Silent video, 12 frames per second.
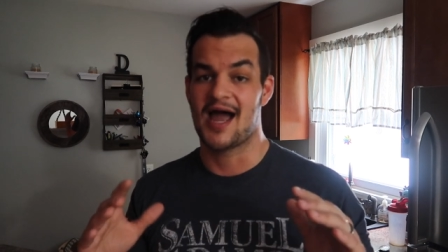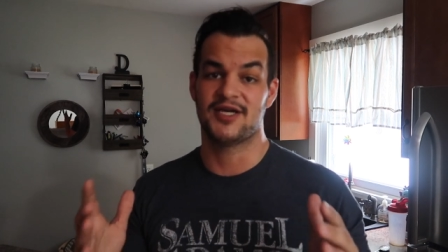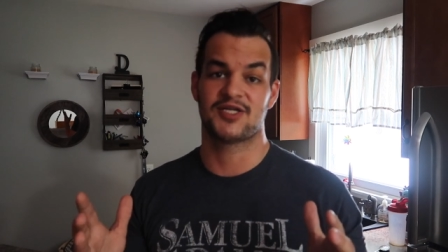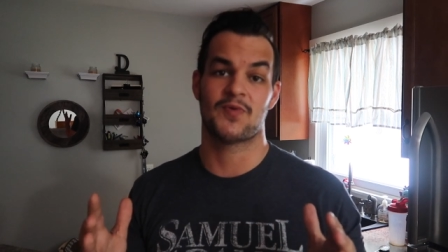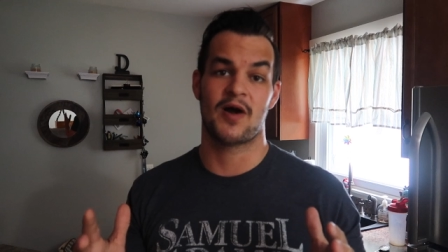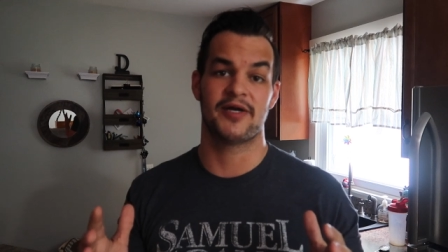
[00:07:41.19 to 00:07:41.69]

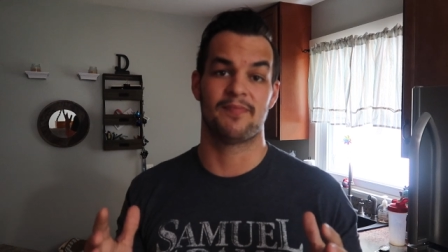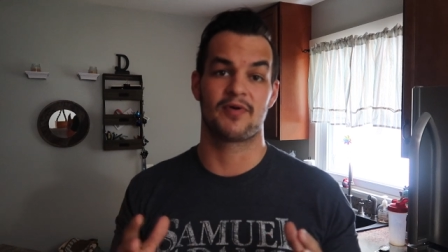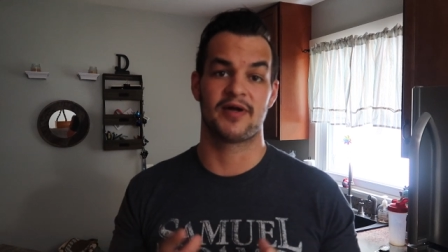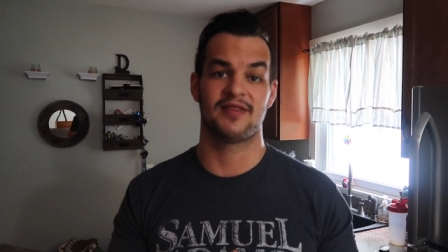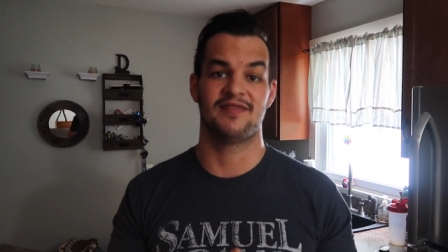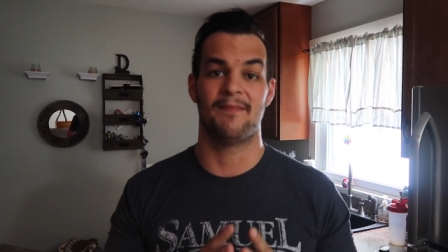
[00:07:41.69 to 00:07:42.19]
I just wanted to
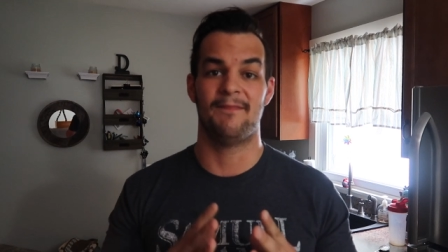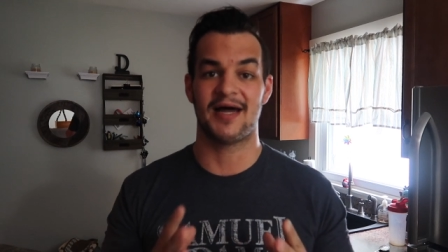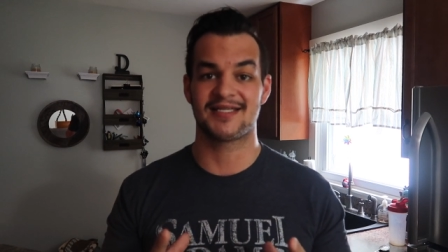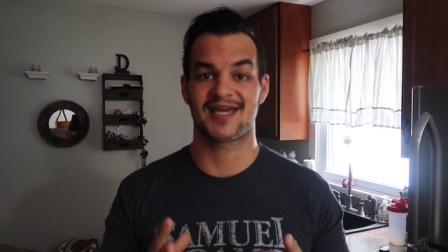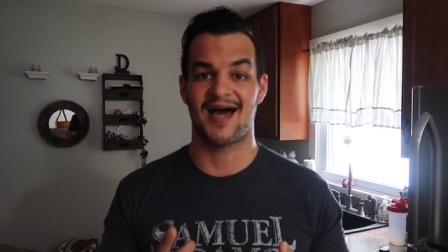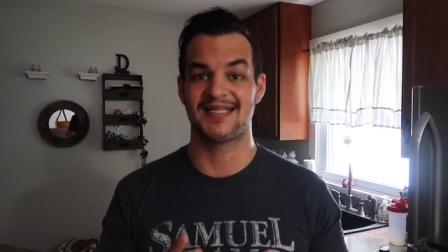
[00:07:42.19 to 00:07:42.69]
bring the
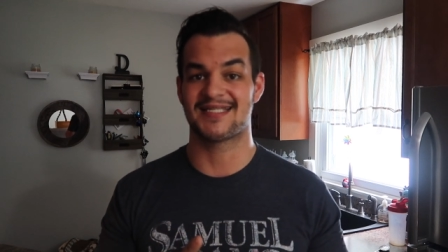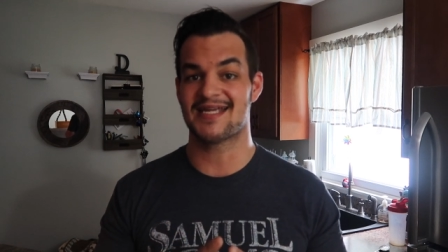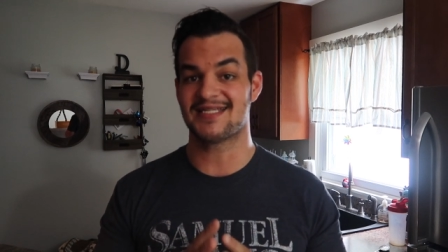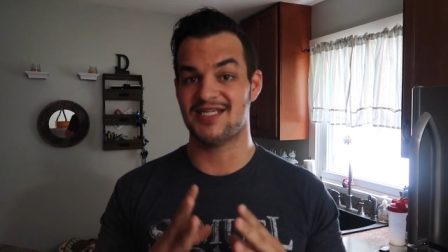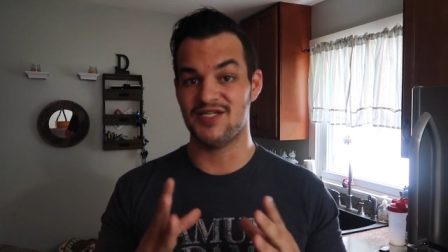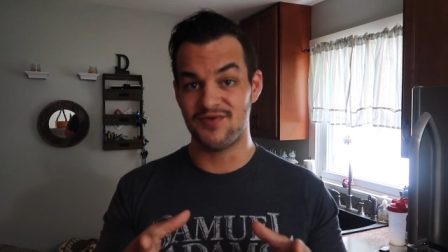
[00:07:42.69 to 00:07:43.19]
best
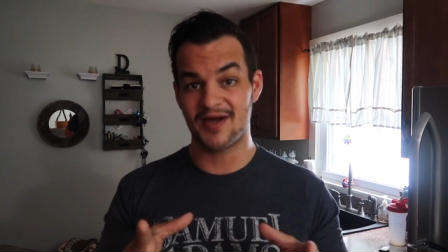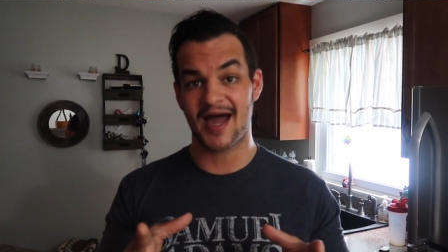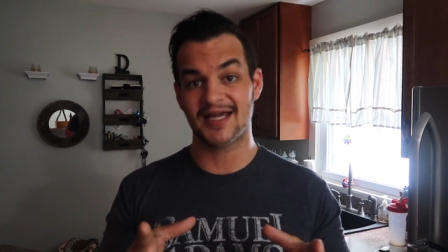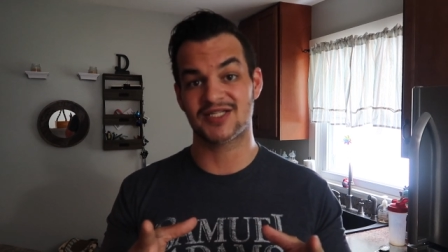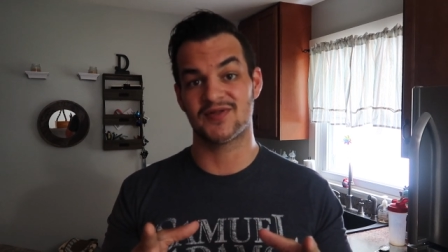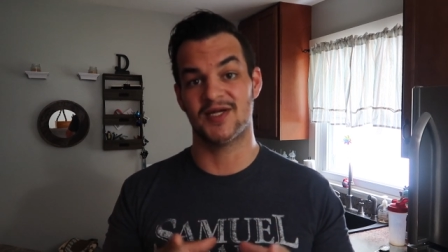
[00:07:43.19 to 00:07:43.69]
content to you
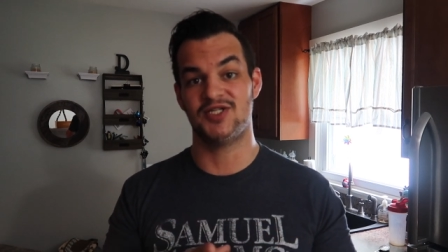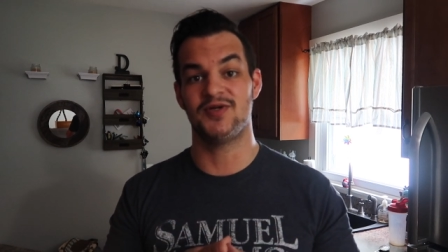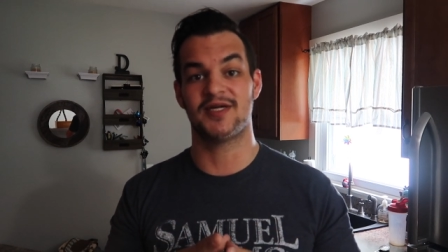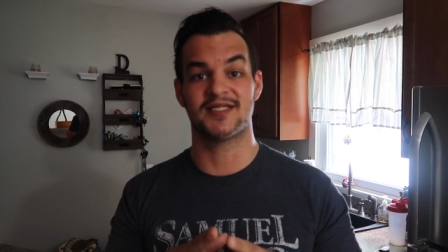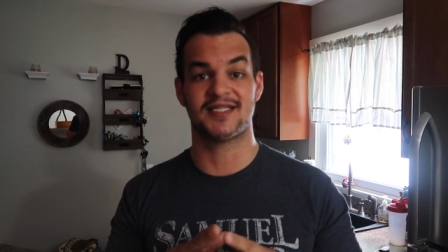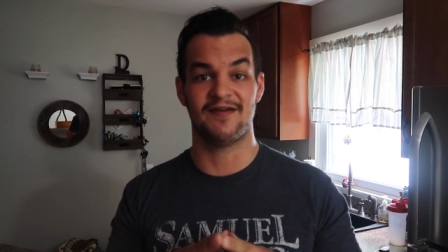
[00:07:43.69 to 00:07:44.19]
guys so that
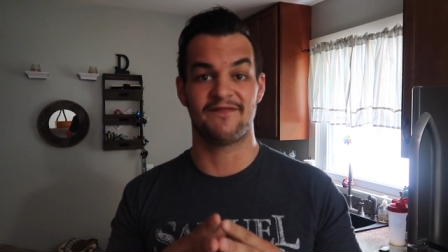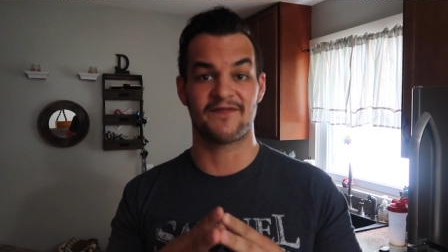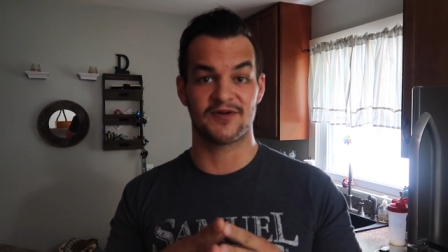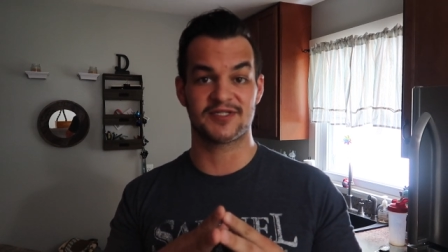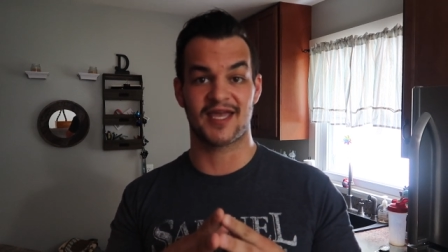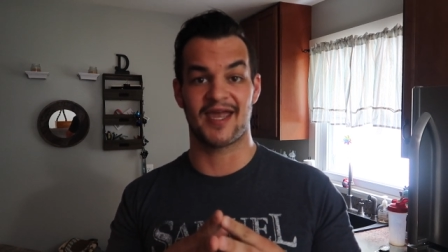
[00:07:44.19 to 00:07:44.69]
you can see
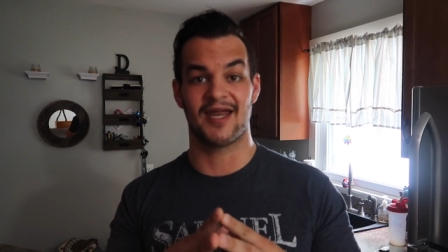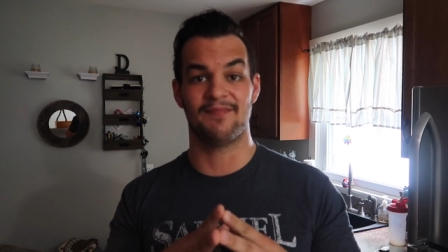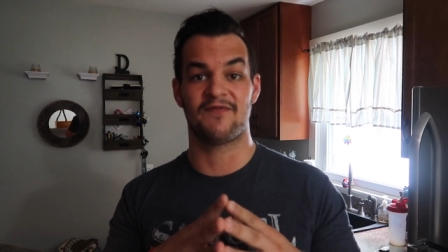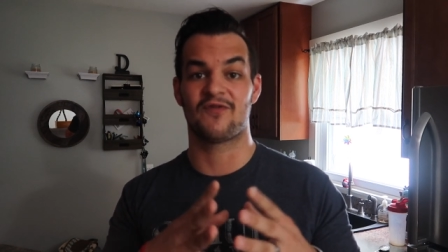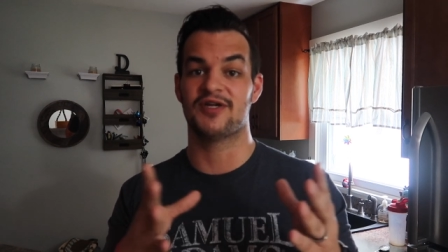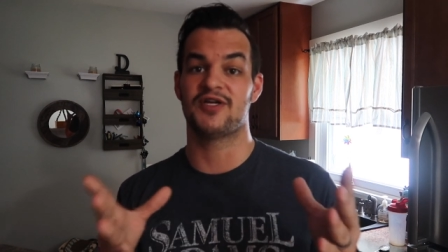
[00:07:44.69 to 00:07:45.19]
firsthand
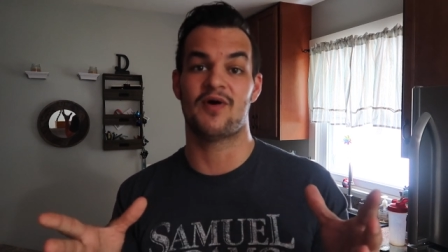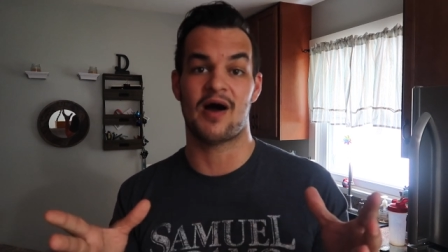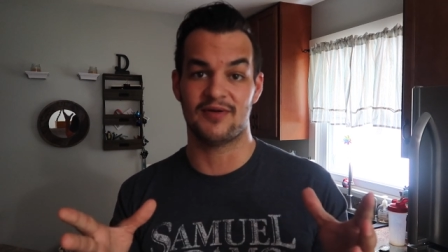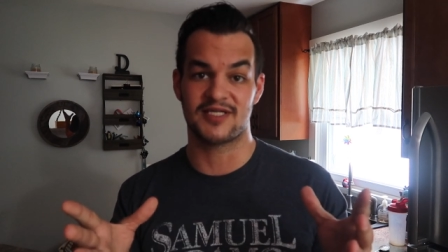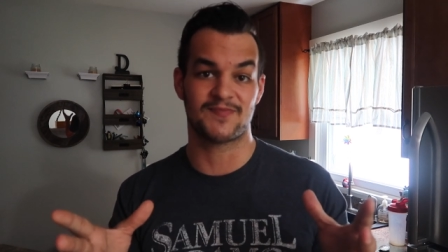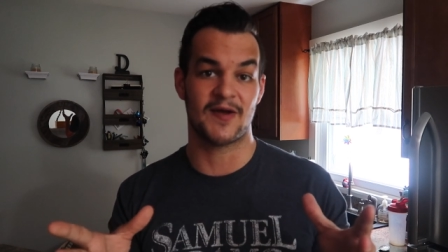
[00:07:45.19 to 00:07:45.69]
before you go
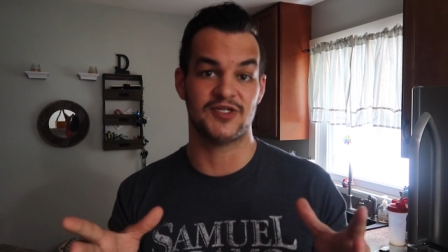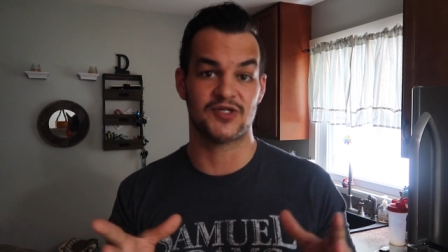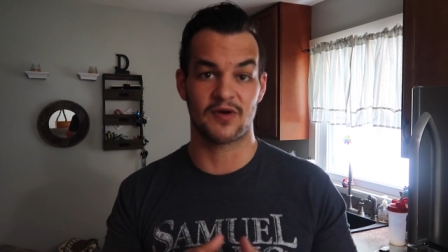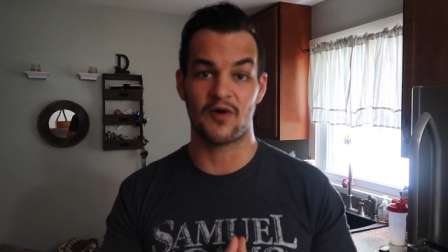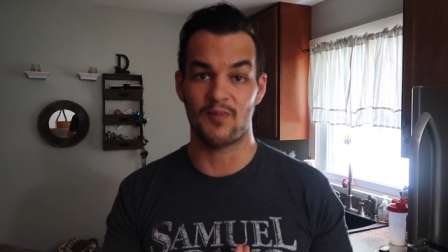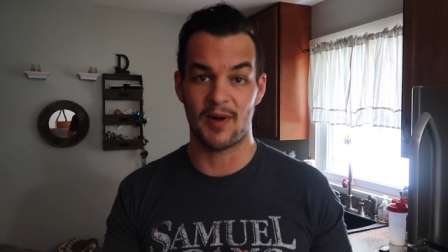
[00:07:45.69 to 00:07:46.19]
out and spend
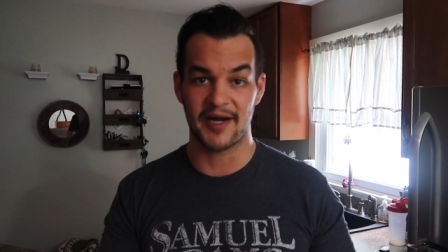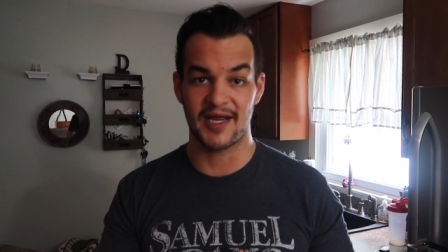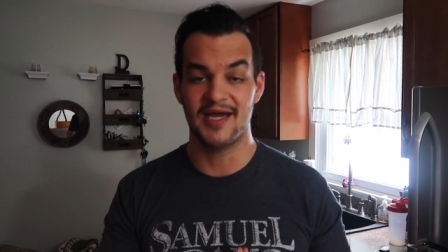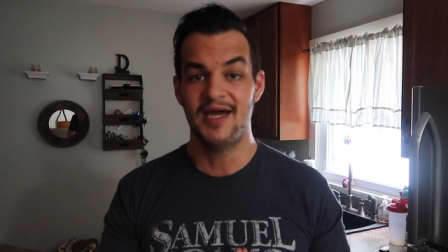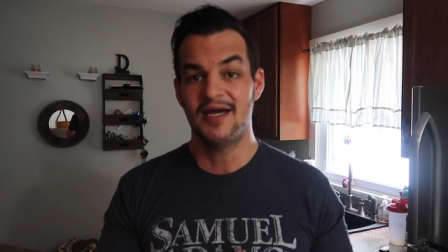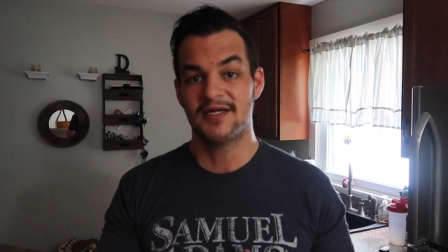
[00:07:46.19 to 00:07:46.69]
your own money.